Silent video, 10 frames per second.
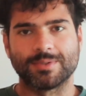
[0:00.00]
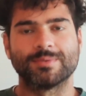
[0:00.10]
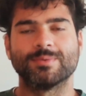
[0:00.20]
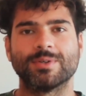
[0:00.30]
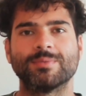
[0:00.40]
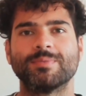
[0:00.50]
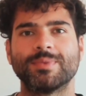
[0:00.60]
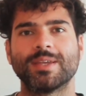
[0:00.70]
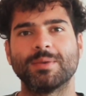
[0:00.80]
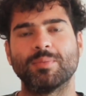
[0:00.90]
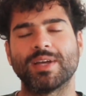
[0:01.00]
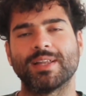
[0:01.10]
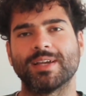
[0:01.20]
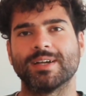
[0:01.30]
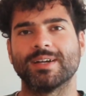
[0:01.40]
Well, but yeah,
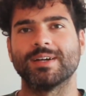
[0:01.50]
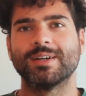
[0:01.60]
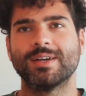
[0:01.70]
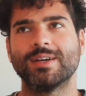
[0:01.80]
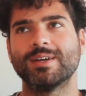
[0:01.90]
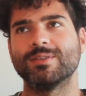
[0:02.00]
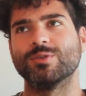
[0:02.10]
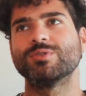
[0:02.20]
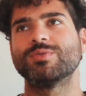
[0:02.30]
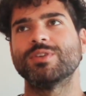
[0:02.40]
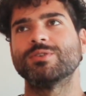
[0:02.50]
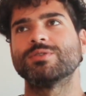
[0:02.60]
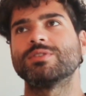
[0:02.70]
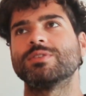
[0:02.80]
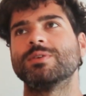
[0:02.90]
like those
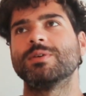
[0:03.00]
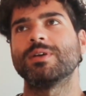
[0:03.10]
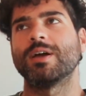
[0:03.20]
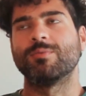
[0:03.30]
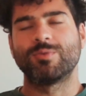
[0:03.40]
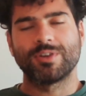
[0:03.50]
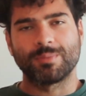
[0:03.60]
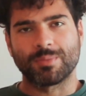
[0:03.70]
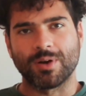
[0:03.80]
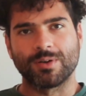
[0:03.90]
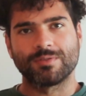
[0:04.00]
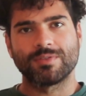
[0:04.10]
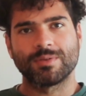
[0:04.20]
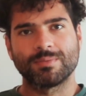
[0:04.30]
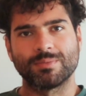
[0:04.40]
videos, I'm really proud of
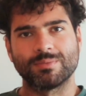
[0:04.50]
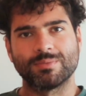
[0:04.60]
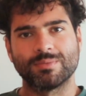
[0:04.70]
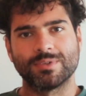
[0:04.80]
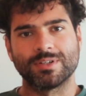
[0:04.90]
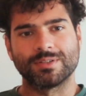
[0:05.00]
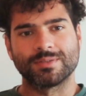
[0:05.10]
them, but